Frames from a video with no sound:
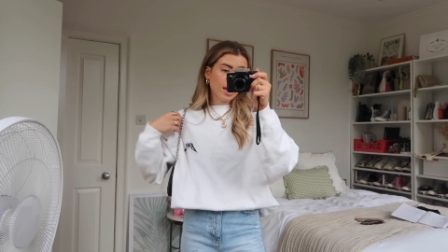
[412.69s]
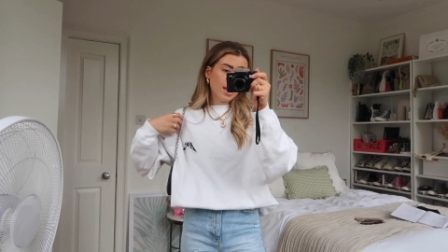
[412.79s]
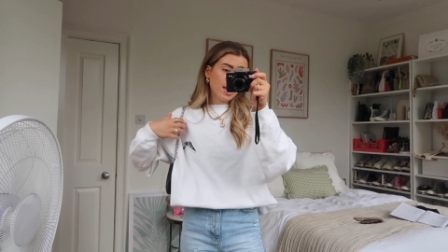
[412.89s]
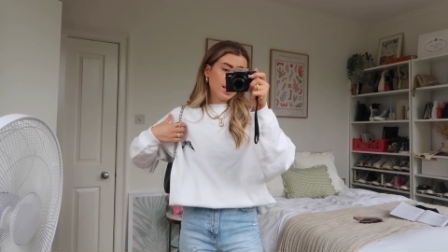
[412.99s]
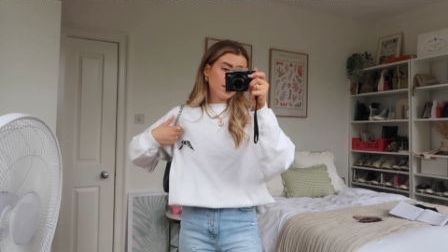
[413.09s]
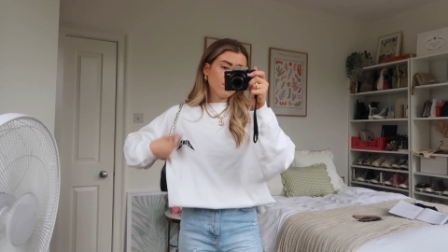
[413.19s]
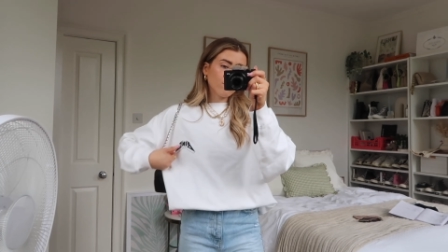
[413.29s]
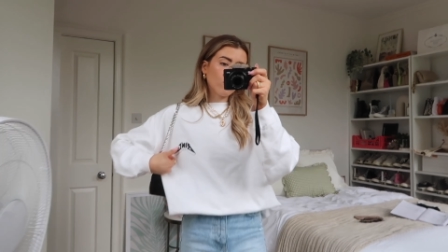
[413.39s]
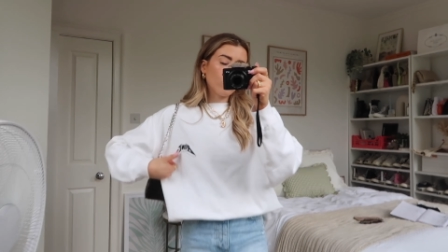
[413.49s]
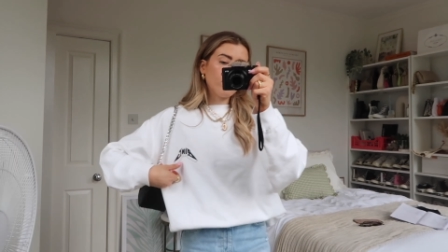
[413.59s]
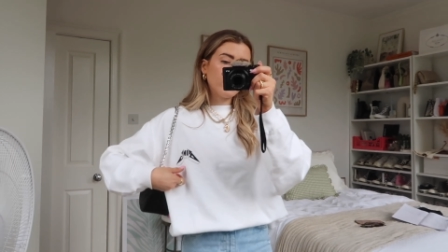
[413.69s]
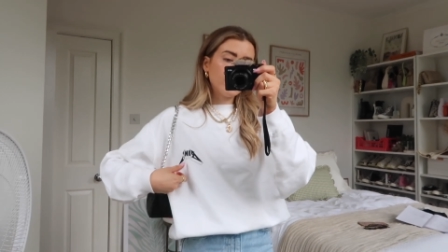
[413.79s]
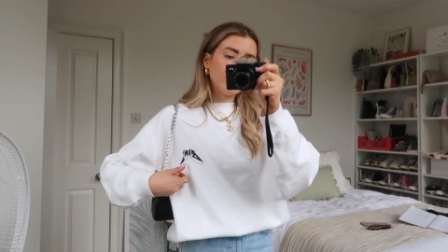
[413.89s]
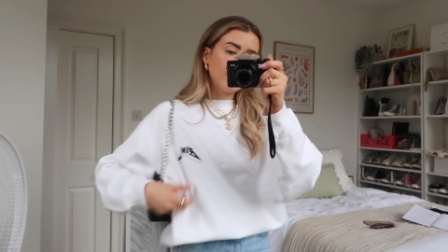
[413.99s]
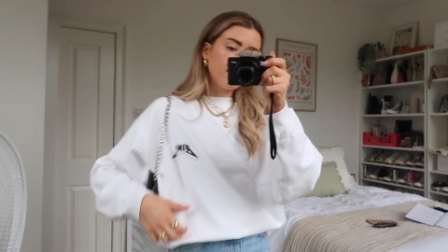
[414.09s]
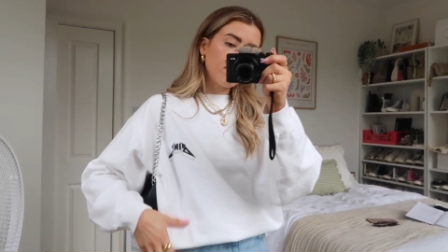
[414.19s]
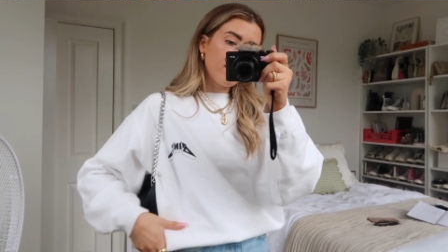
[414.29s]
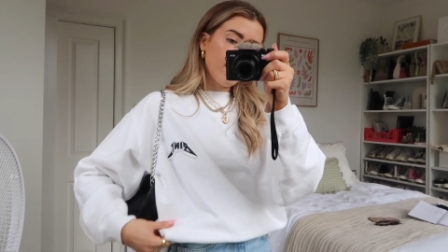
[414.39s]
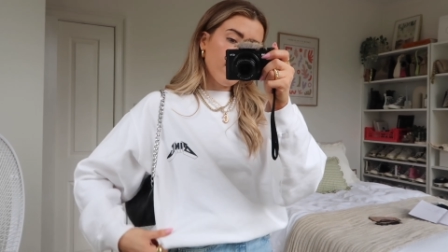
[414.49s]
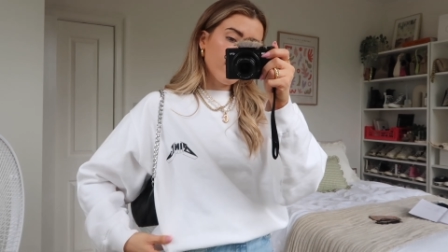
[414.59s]
is from Anine
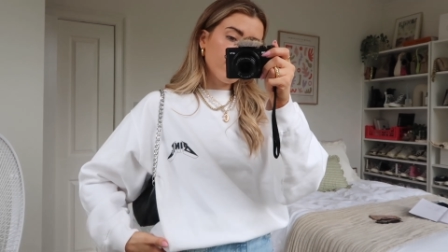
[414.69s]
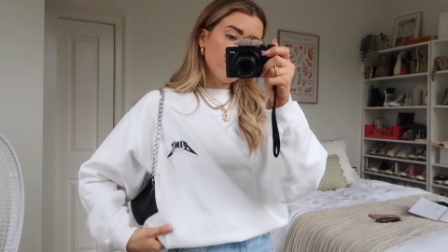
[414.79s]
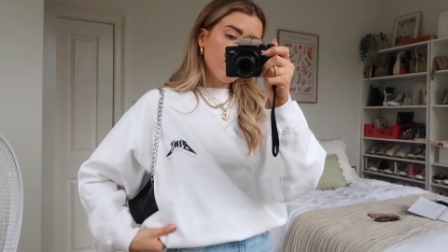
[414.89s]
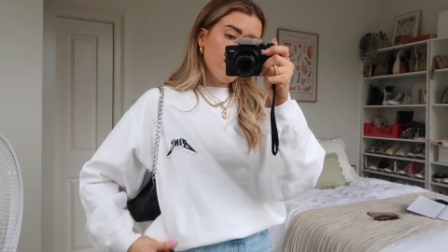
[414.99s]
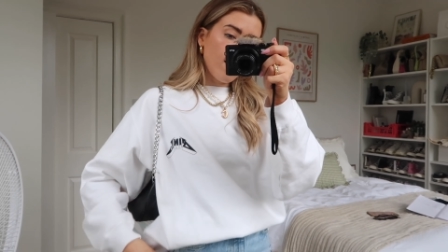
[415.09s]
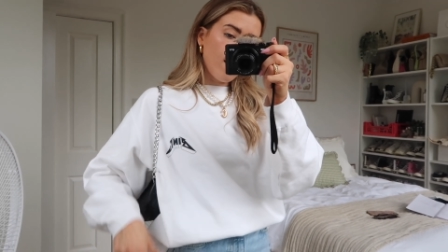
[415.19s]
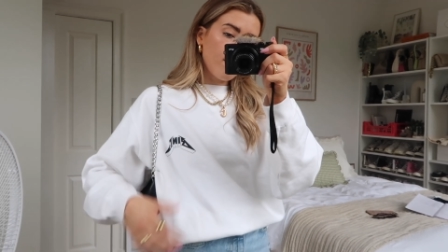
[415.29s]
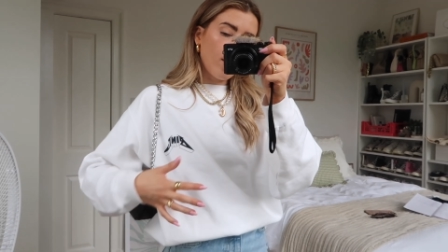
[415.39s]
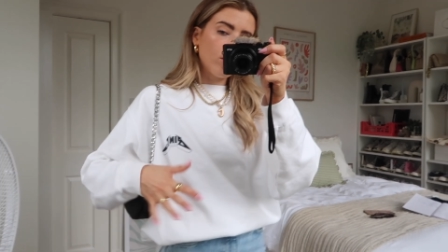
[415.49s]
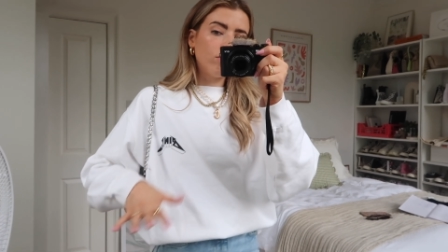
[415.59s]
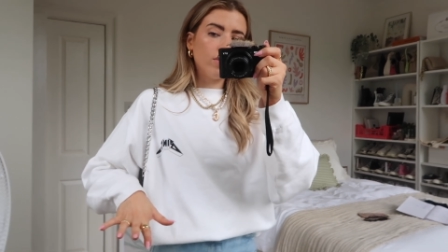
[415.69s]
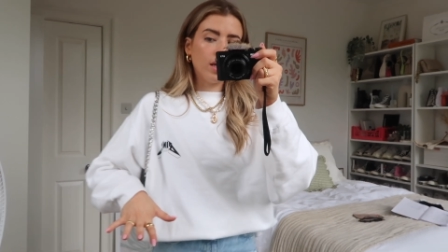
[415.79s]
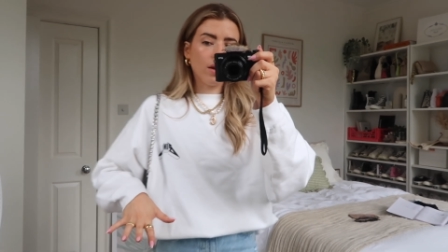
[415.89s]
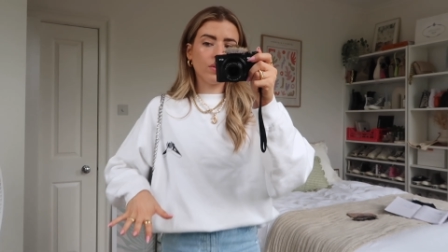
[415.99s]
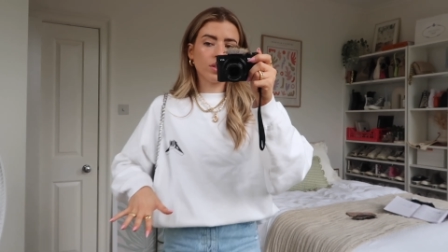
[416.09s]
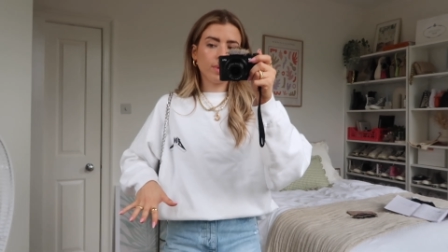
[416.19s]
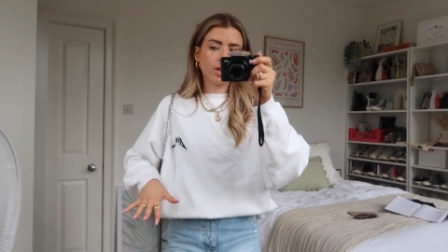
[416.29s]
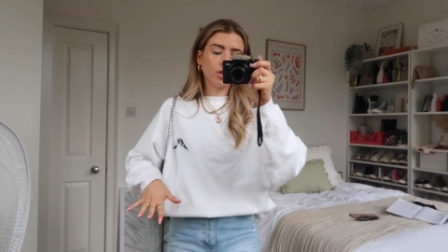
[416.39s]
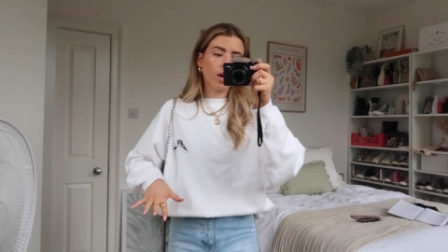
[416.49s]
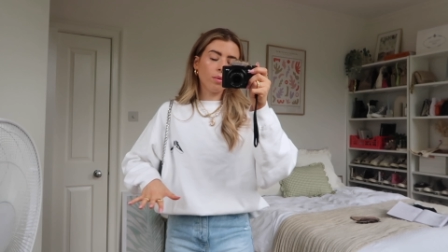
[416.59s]
Bing. I really love this
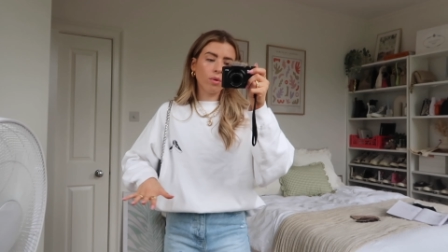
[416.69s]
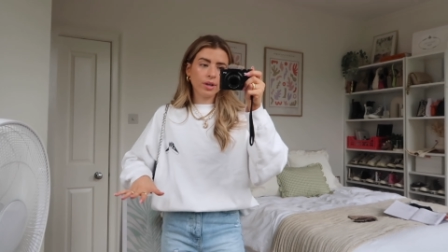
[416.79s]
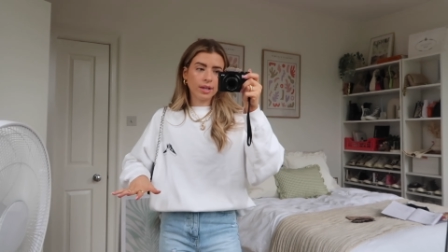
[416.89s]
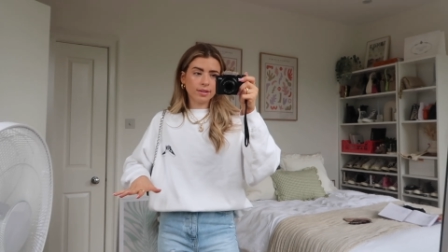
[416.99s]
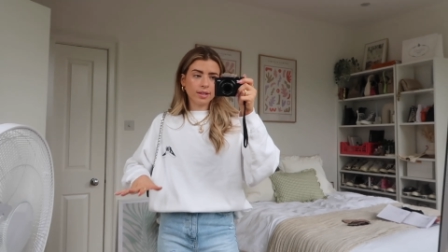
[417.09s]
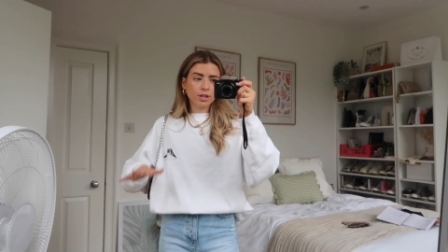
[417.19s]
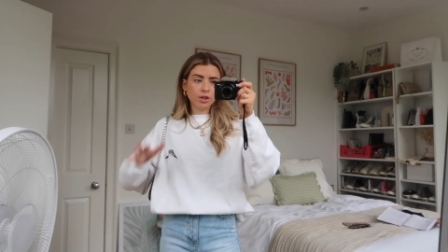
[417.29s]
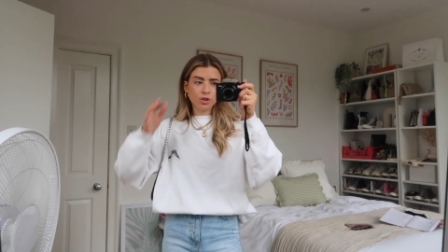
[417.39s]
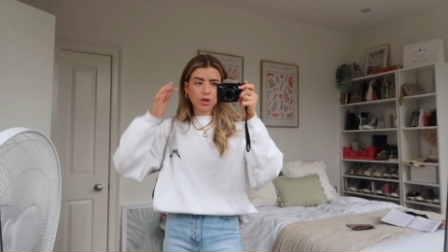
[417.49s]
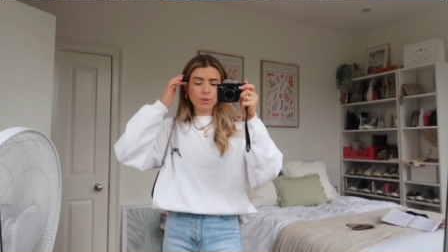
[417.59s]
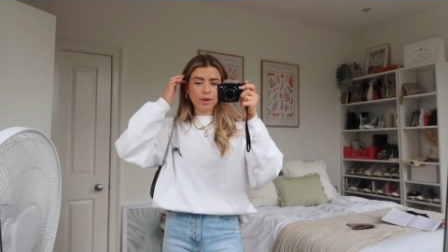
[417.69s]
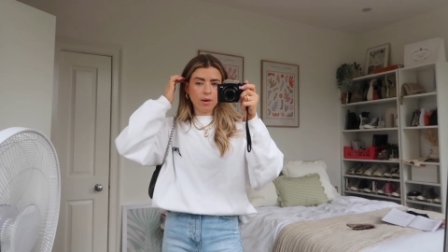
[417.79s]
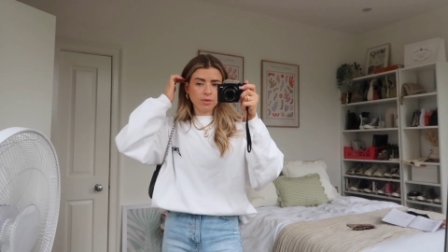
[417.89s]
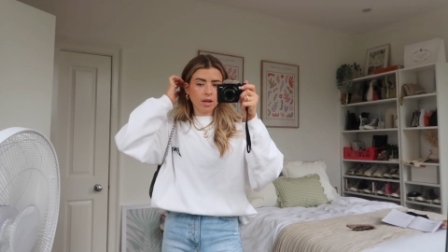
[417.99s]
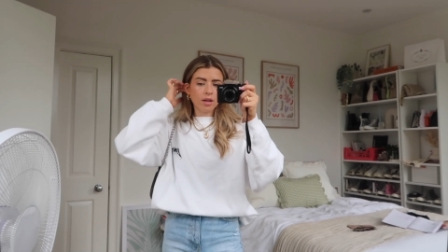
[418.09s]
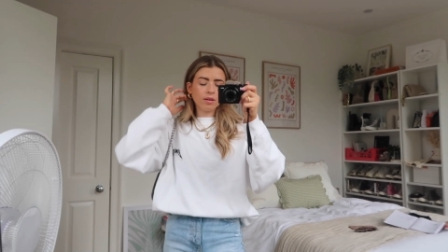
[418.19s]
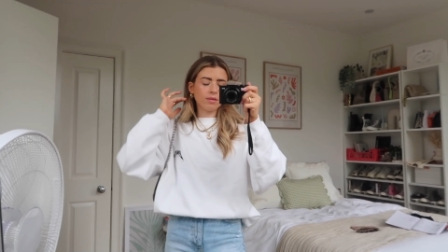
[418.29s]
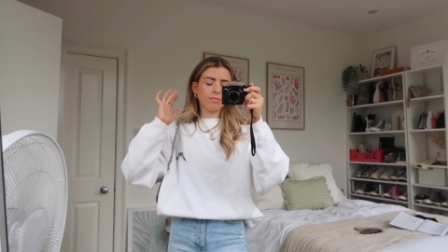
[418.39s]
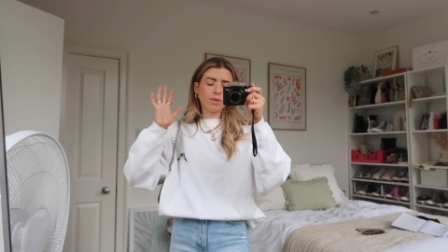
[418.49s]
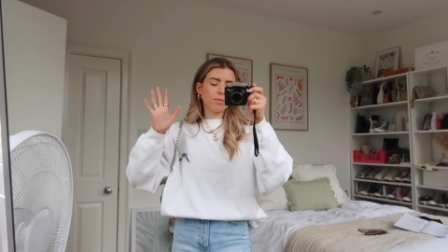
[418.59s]
sweatshirt. I wore it yesterday to shoot and I was like,
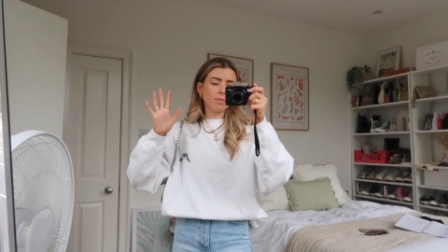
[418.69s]
I'm